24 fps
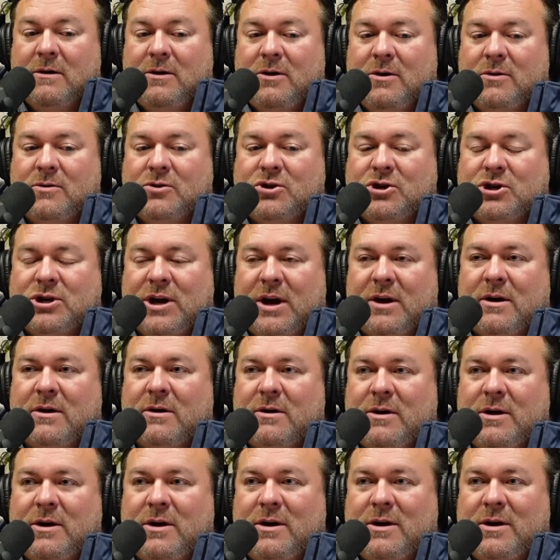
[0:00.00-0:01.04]

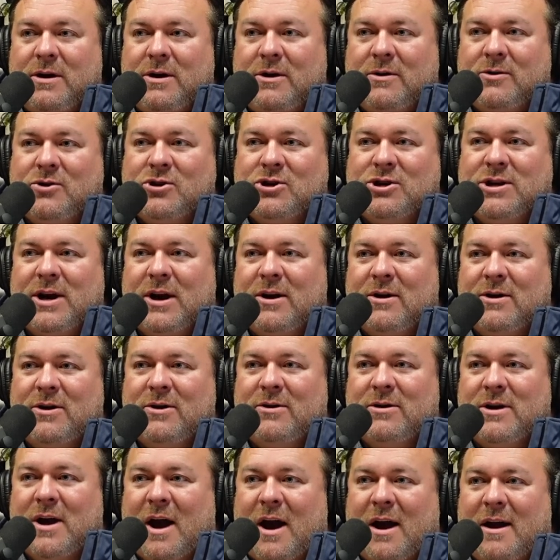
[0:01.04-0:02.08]
share
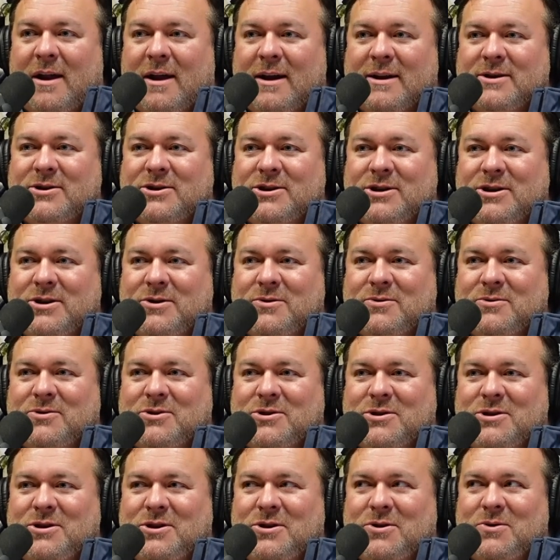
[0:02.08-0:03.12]
your knowledge.
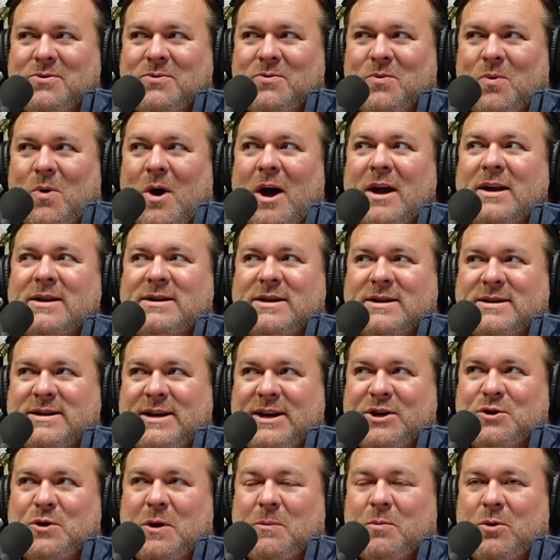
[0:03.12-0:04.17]
You want to
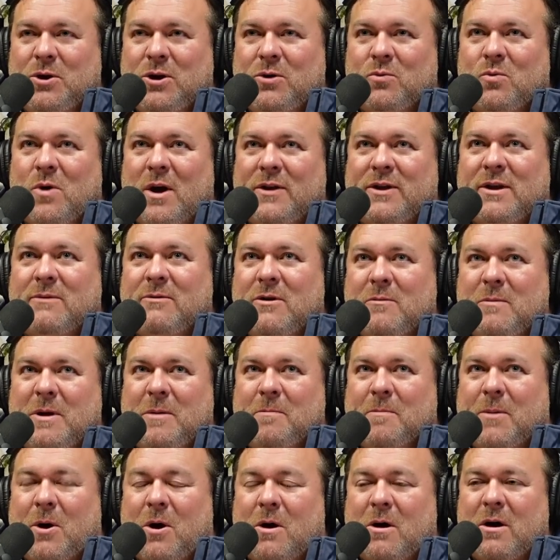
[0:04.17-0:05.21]
teach people. You want them to be
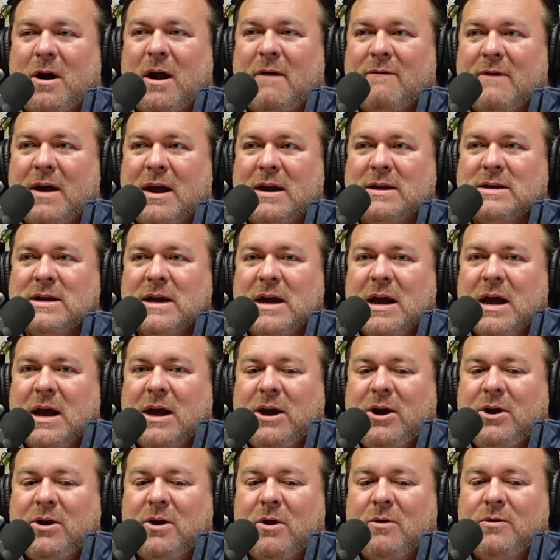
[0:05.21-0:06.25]
part of it.
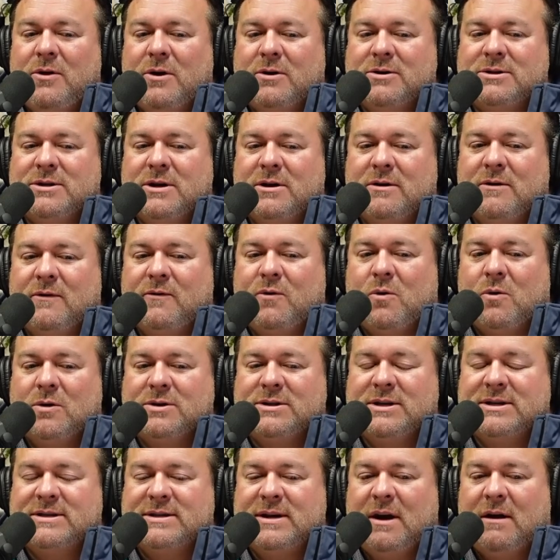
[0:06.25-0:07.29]
There's of
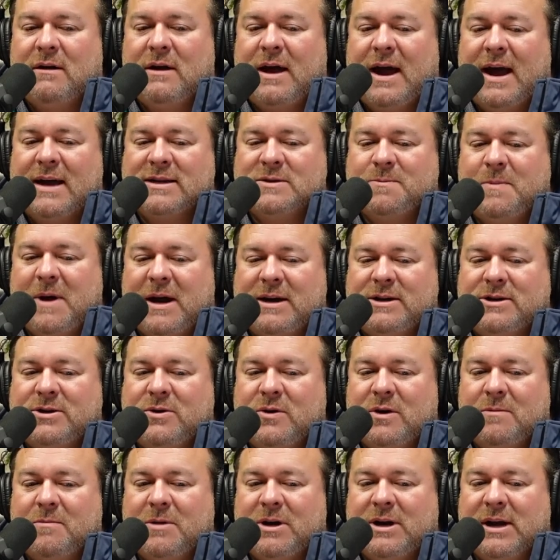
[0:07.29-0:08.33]
course a sell aspect
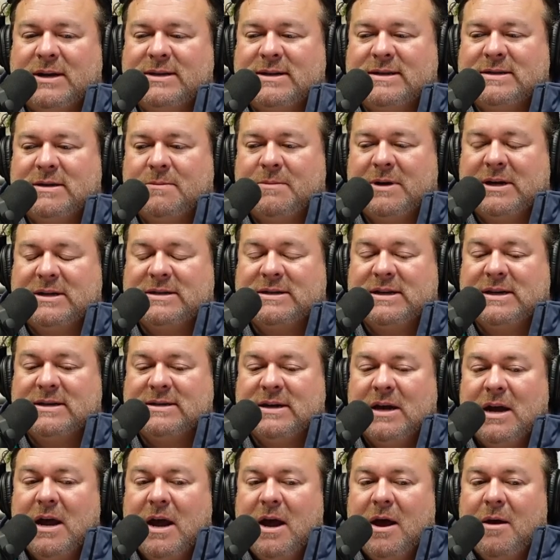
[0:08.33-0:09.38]
to it because it's a business,
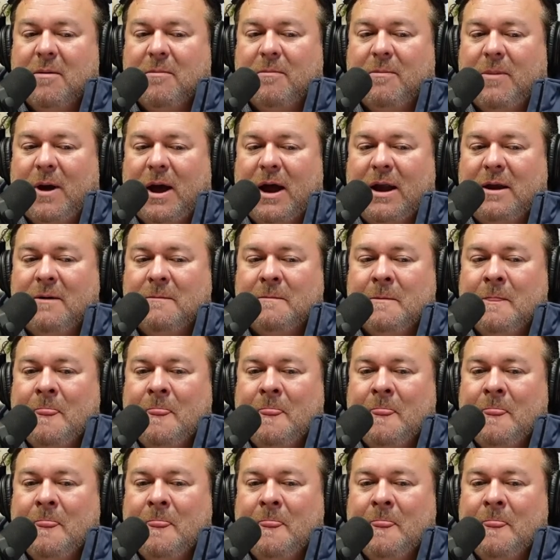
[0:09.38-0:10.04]
but